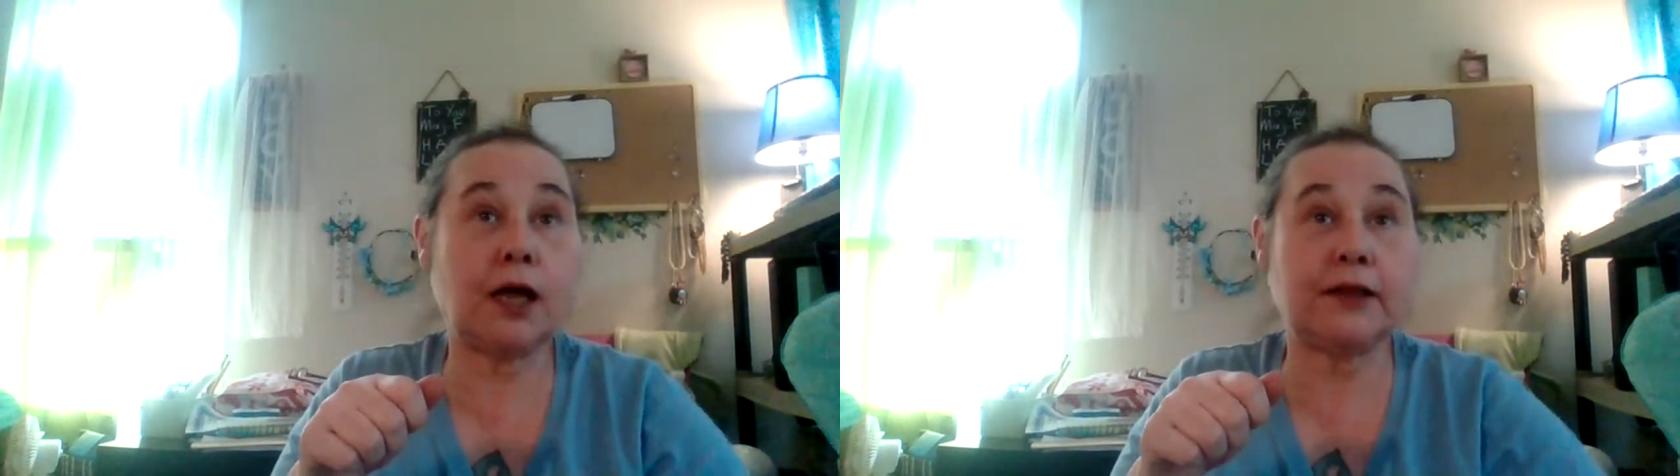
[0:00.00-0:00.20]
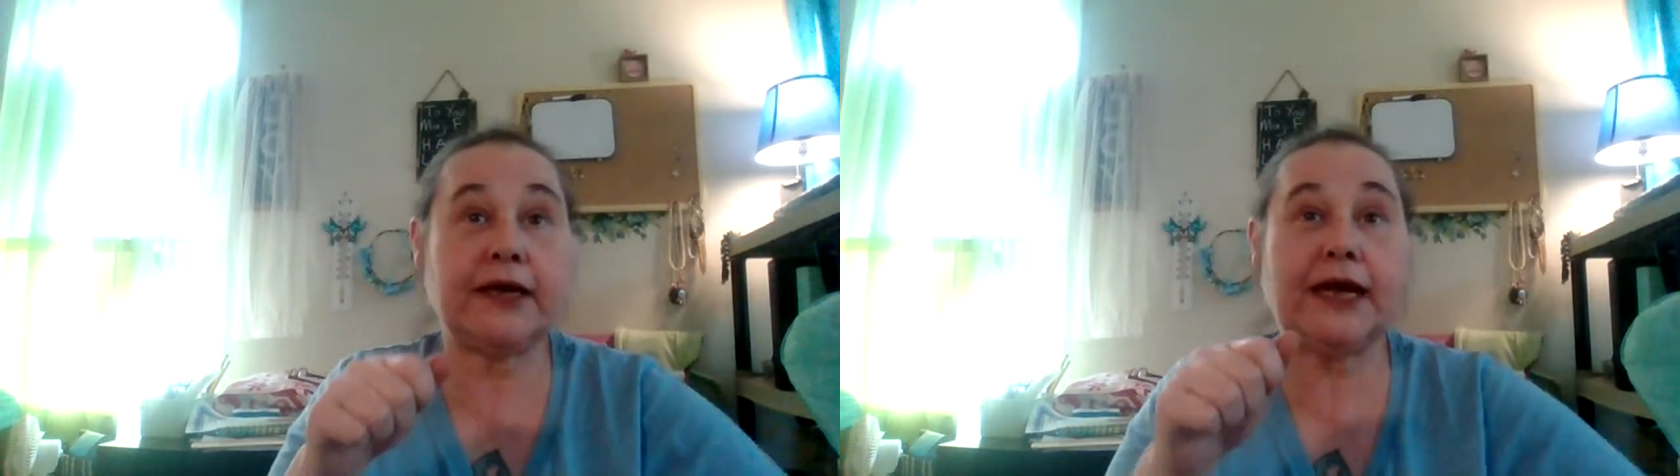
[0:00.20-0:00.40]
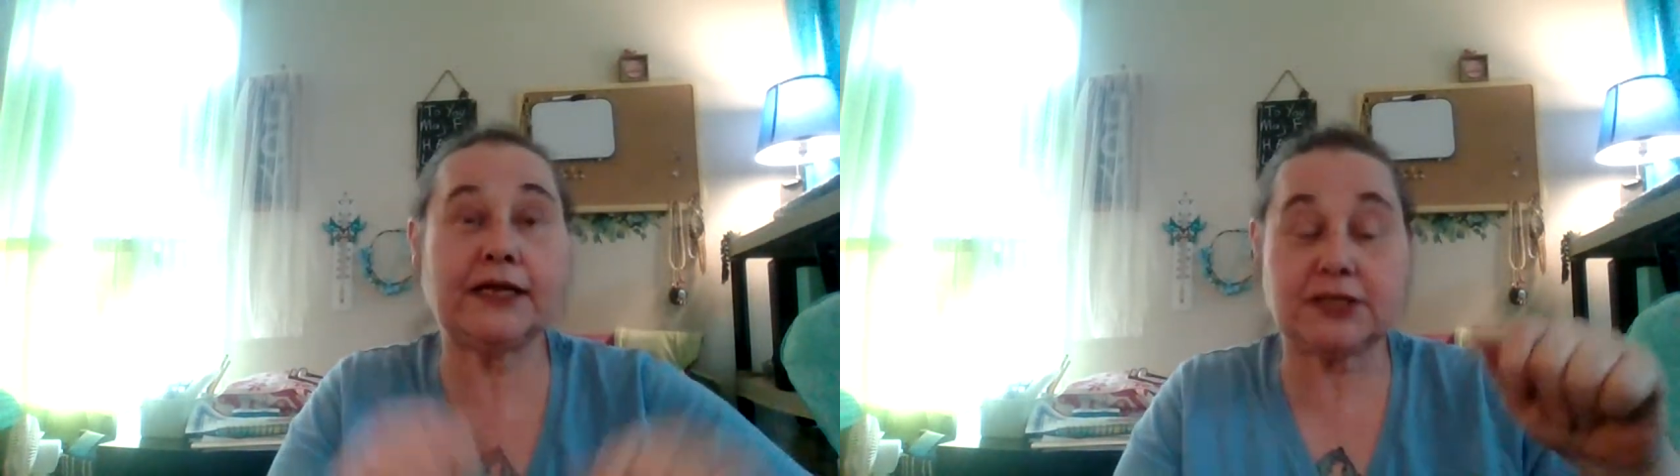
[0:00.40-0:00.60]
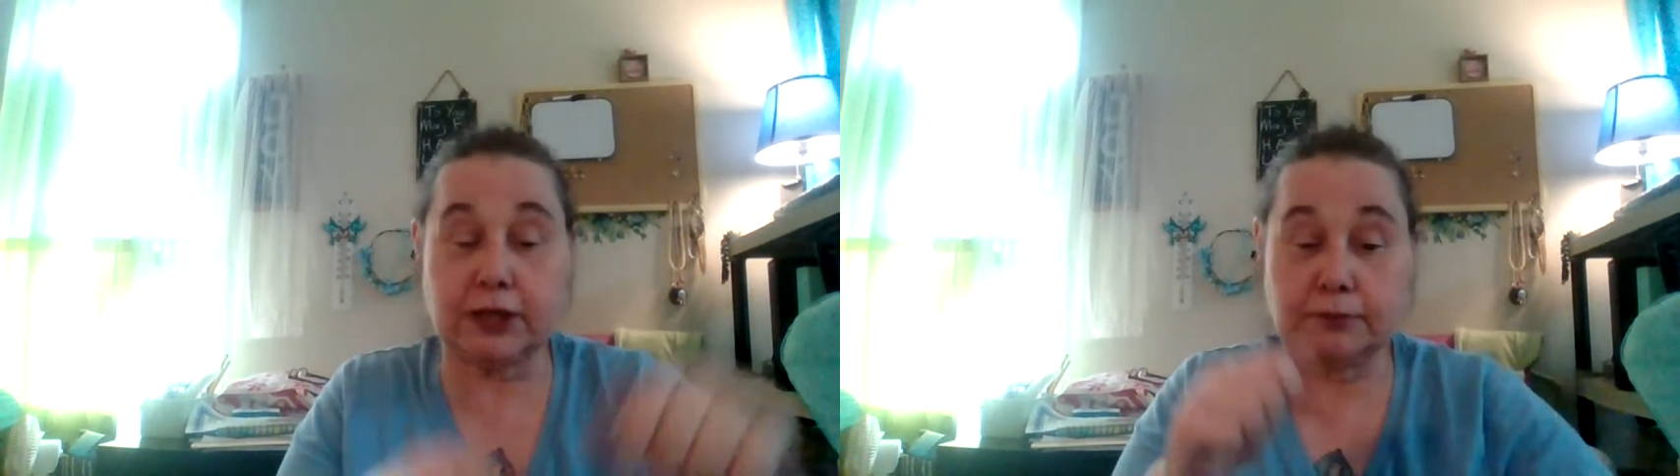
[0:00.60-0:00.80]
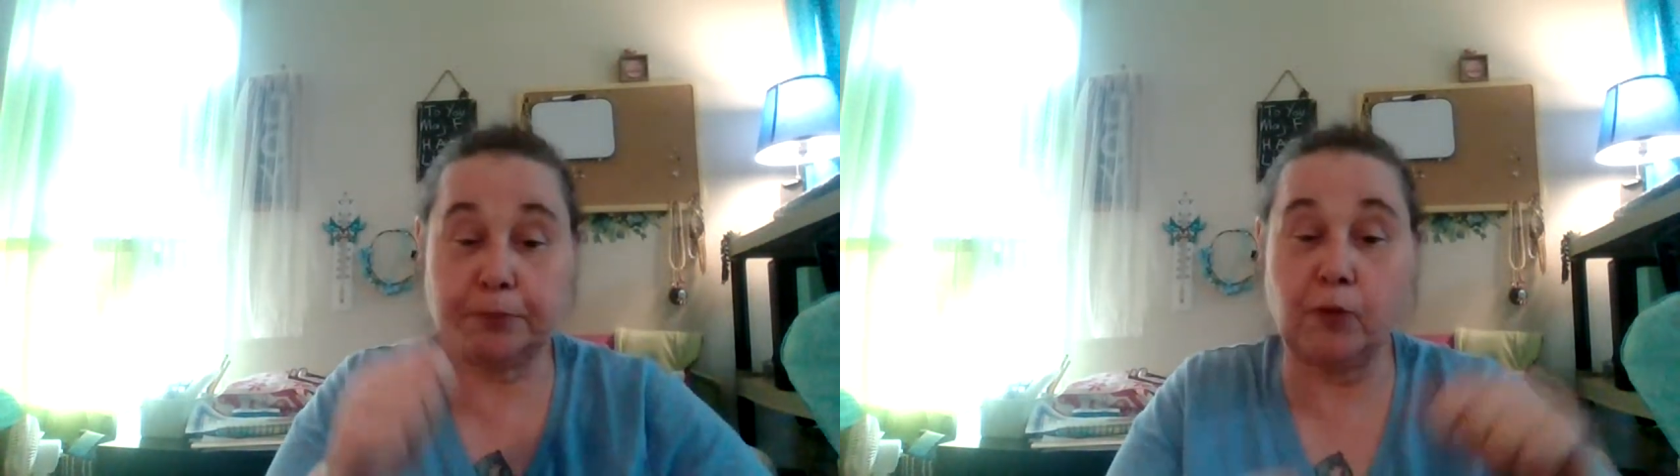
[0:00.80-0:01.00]
like at a
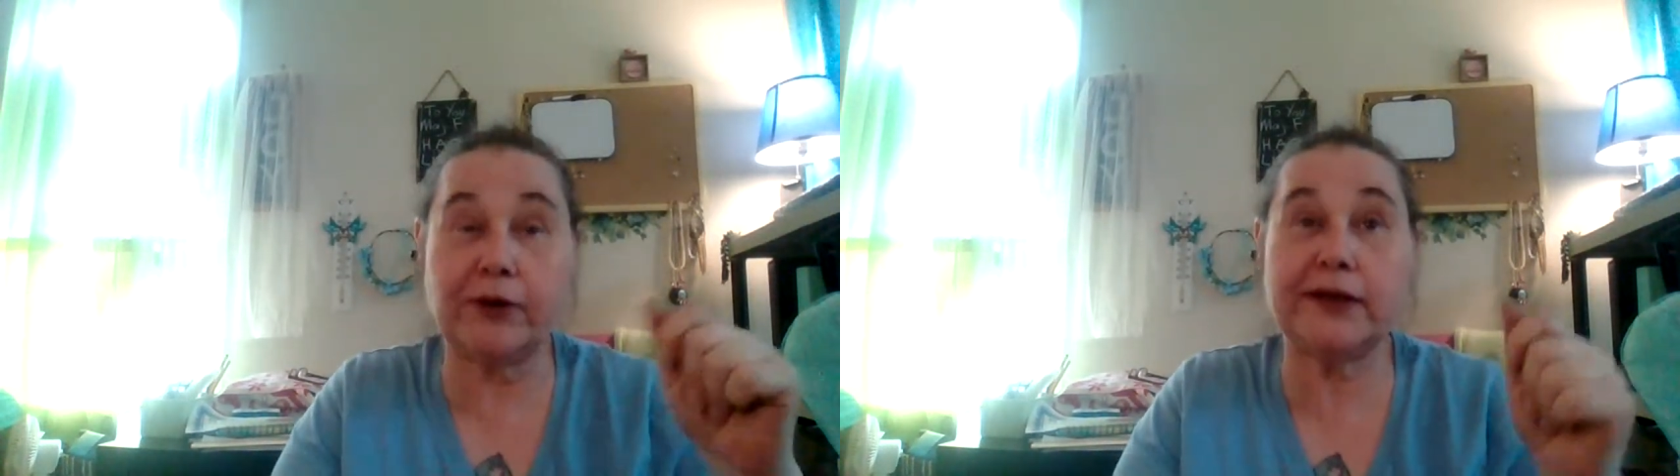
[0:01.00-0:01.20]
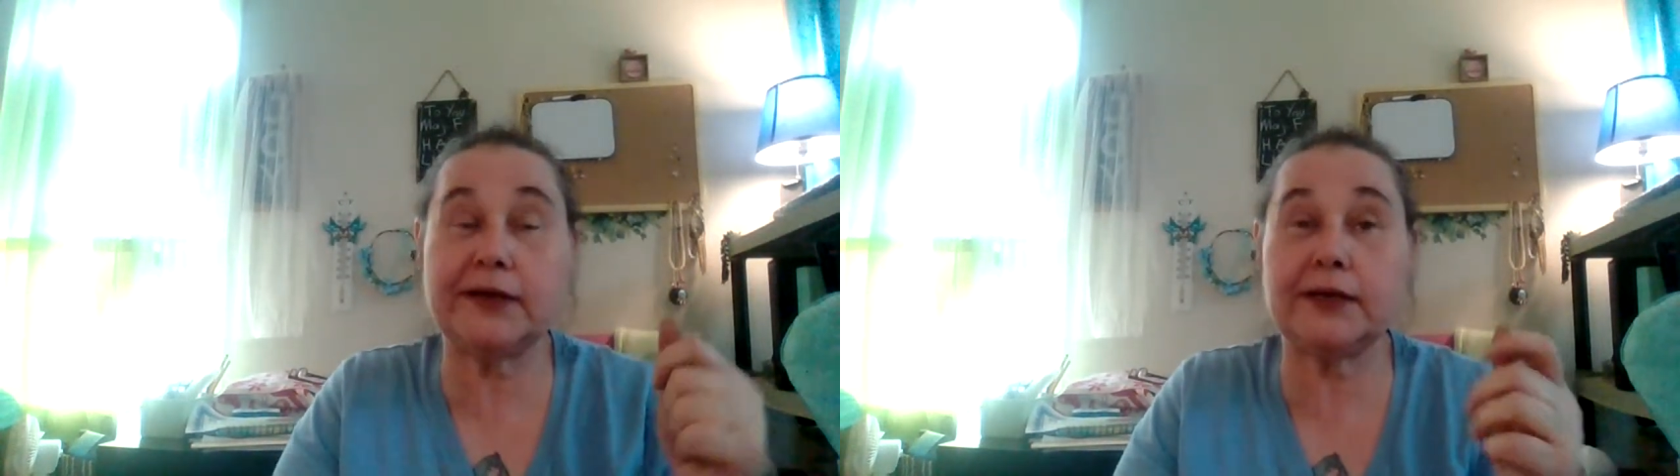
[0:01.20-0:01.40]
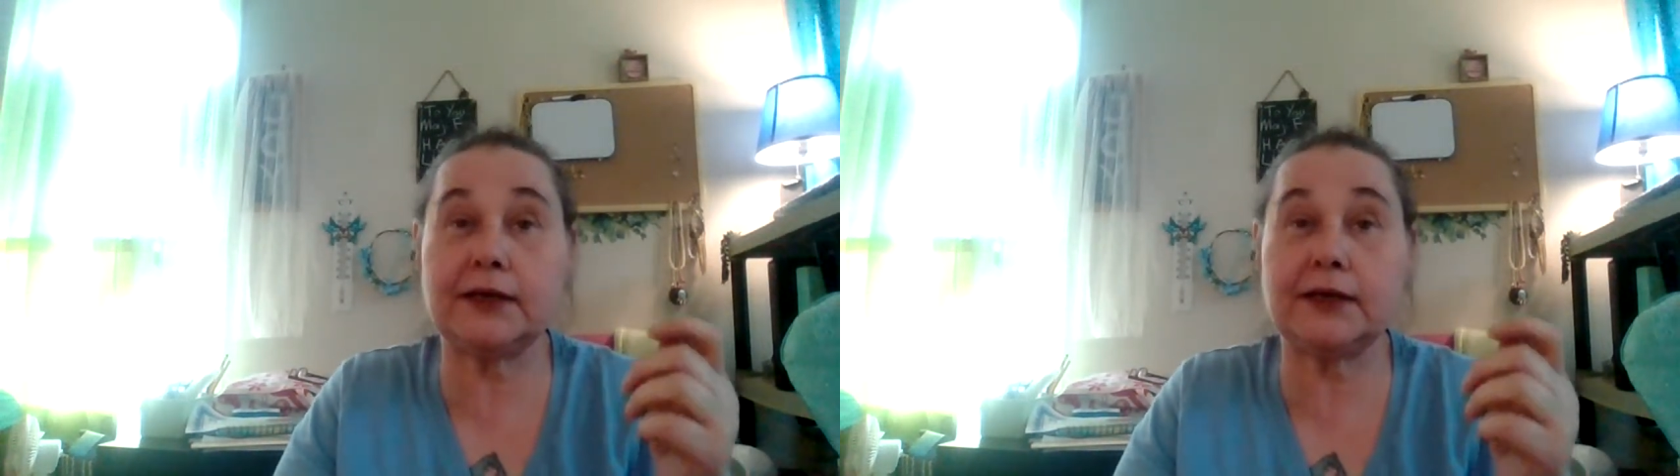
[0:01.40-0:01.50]
certain point,